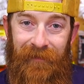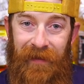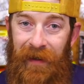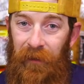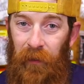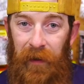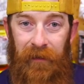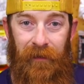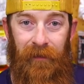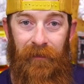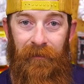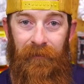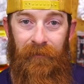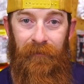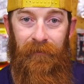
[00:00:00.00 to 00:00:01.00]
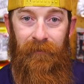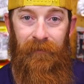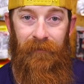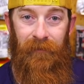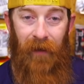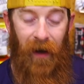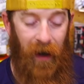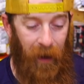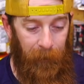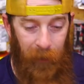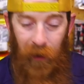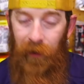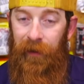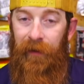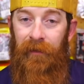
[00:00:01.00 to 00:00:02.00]
Get with it. Hop
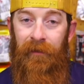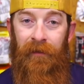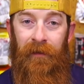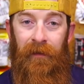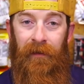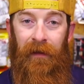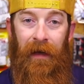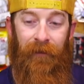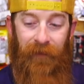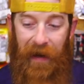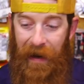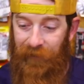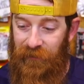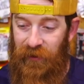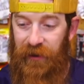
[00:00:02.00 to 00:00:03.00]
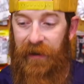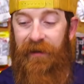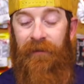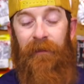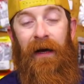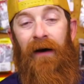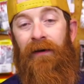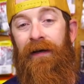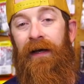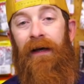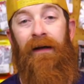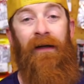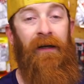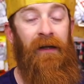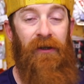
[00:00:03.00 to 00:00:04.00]
on it. If you haven't checked them out
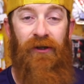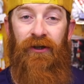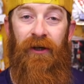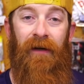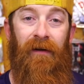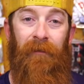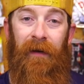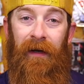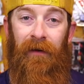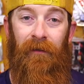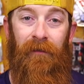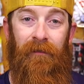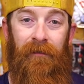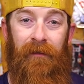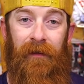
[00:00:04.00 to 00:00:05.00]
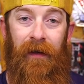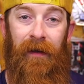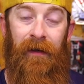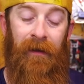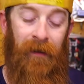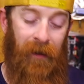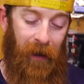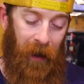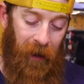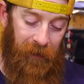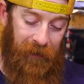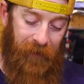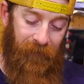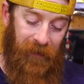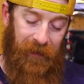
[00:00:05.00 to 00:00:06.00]
yet, check them out. Okay?
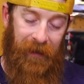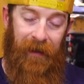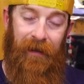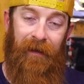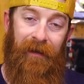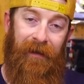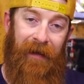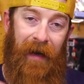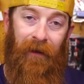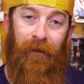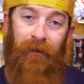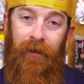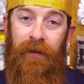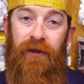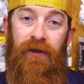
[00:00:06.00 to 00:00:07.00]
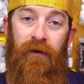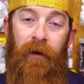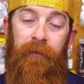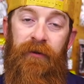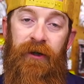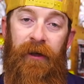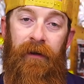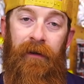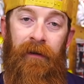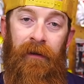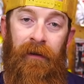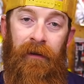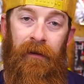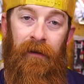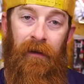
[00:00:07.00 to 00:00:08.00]
I'll leave a link down in the description
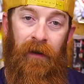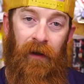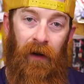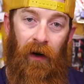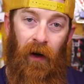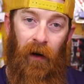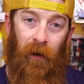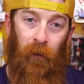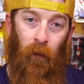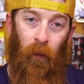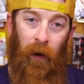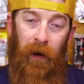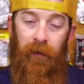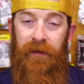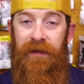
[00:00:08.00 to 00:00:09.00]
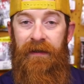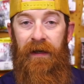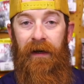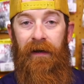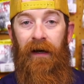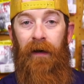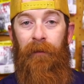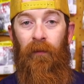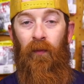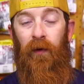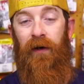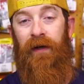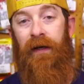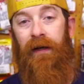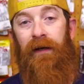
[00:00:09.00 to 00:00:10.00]
on where to sign up and
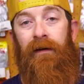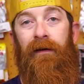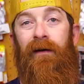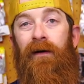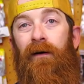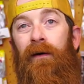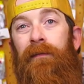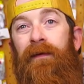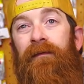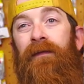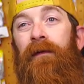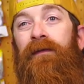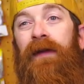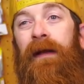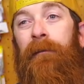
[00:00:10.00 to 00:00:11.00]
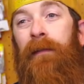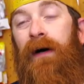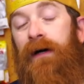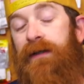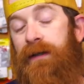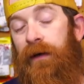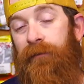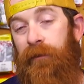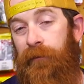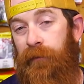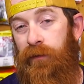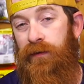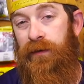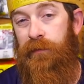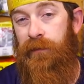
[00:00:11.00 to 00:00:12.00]
where to get, you know, up to $15 off your
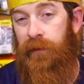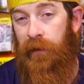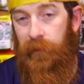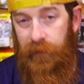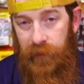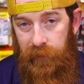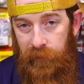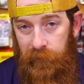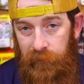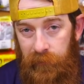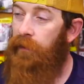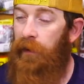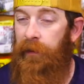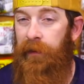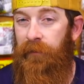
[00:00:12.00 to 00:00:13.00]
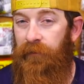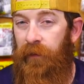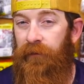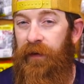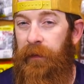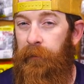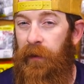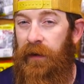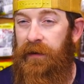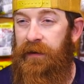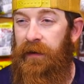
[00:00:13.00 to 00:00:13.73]
first subscription. I think $15